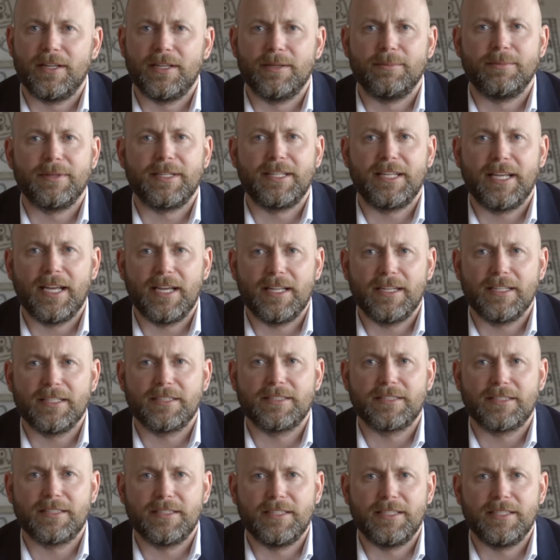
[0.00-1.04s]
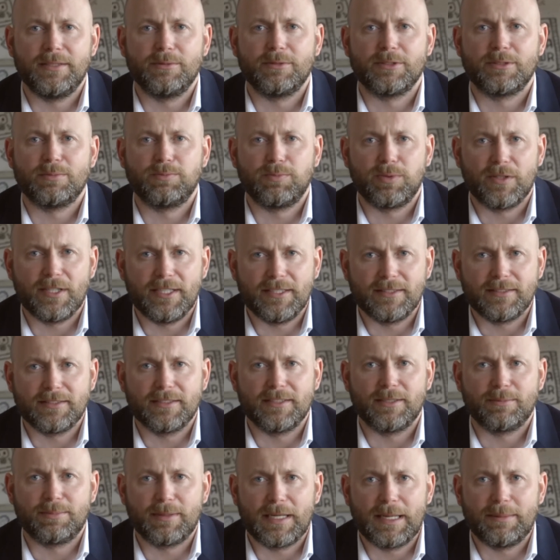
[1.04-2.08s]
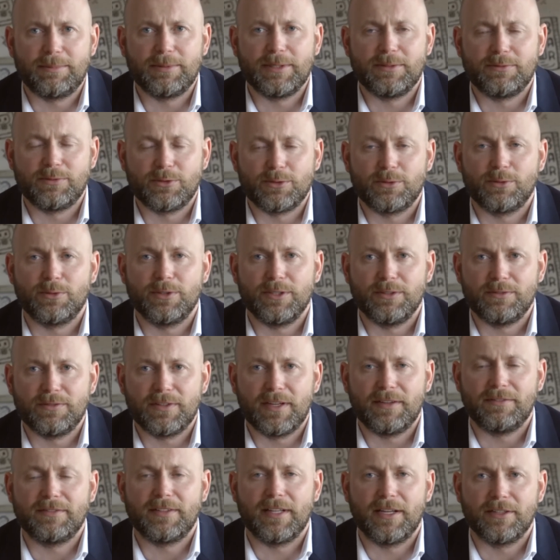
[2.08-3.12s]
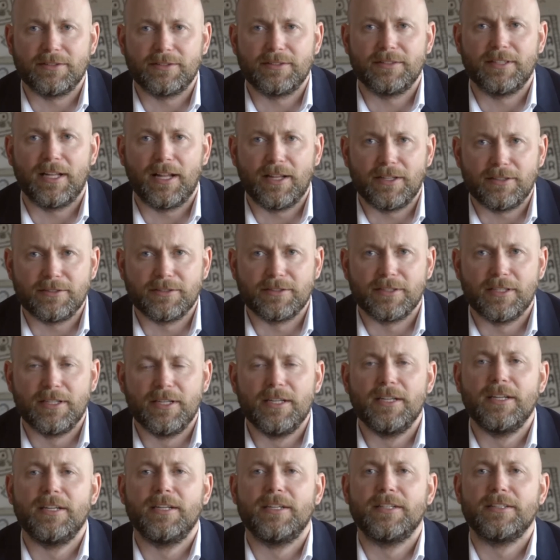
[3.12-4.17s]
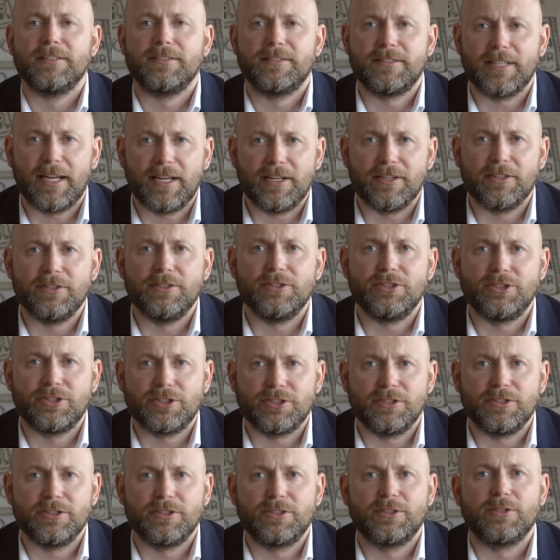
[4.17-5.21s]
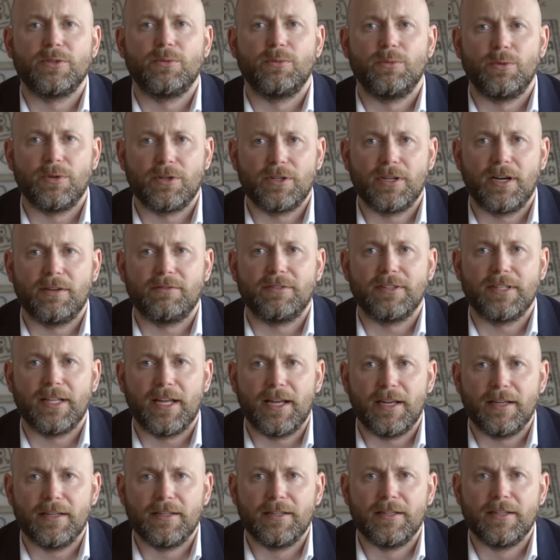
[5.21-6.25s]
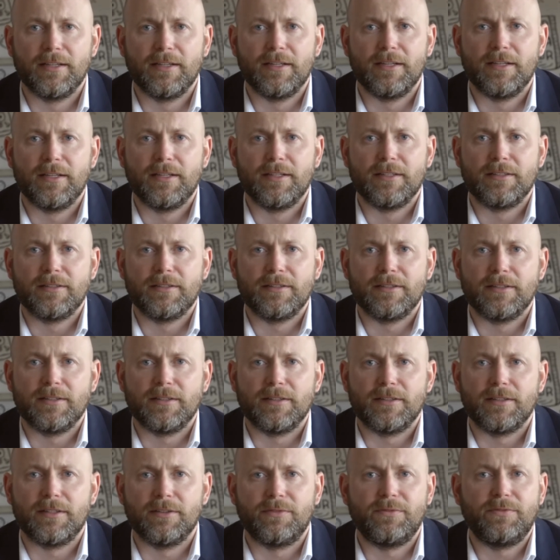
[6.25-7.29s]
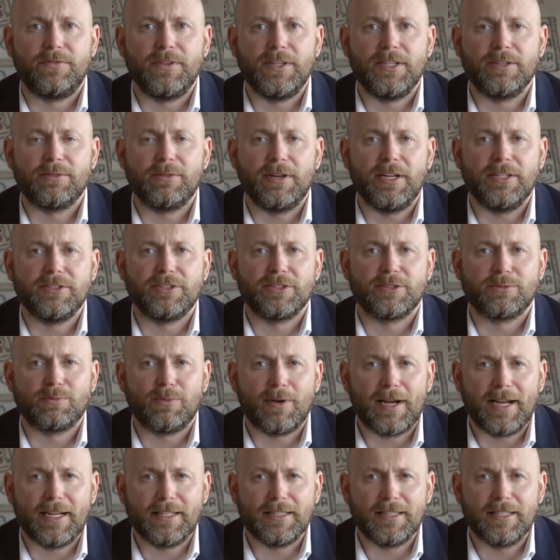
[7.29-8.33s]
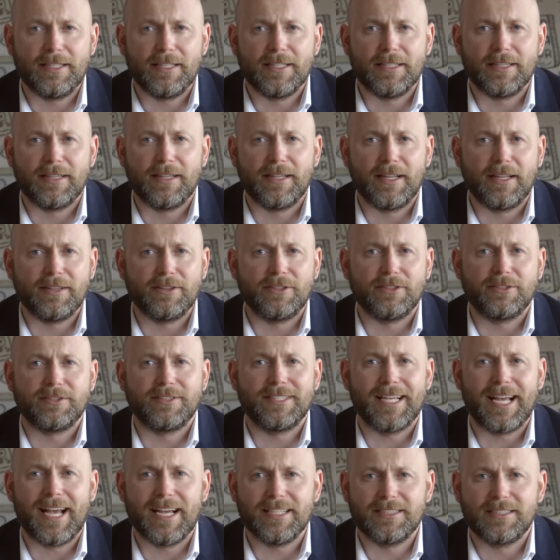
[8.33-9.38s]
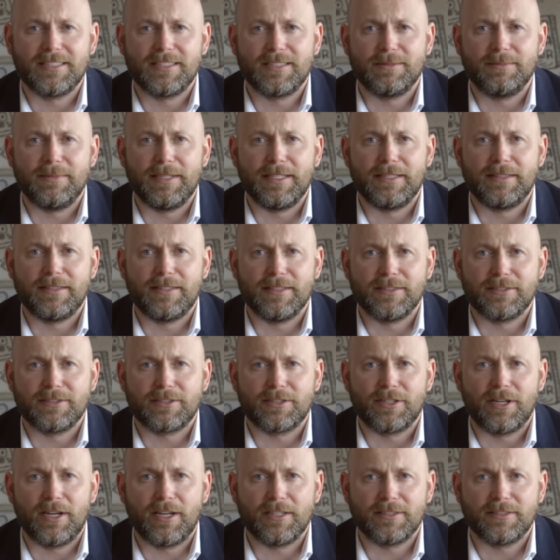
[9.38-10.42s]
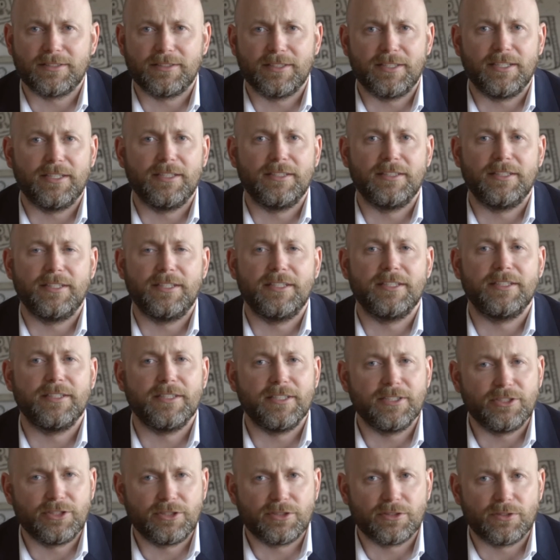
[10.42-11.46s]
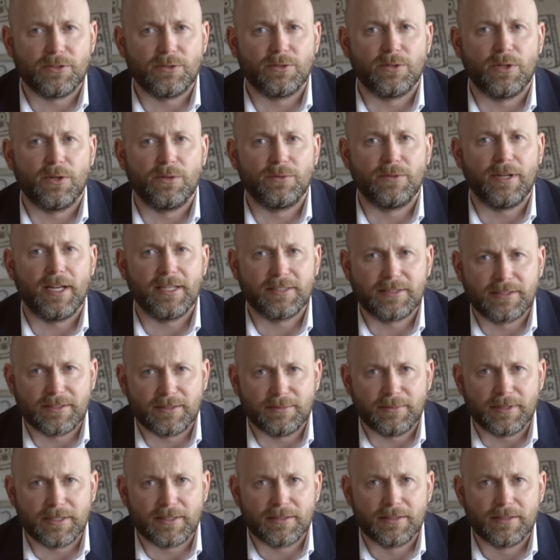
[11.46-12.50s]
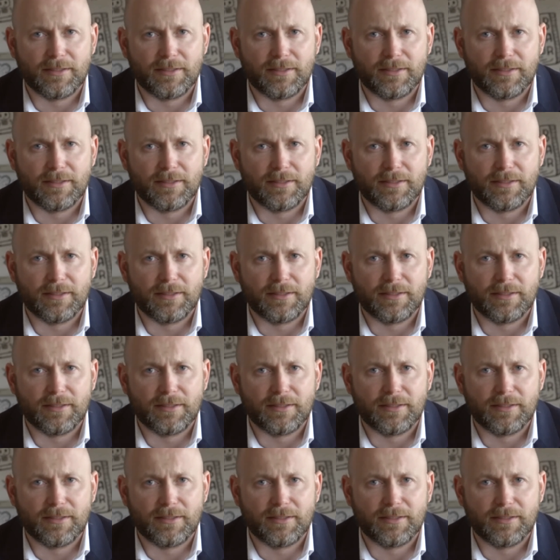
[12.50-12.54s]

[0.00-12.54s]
and a mechanic's lien was placed on the property for $25,000, title insurance will cover that. The fee ranges widely and lenders estimate this cost in the initial loan estimate.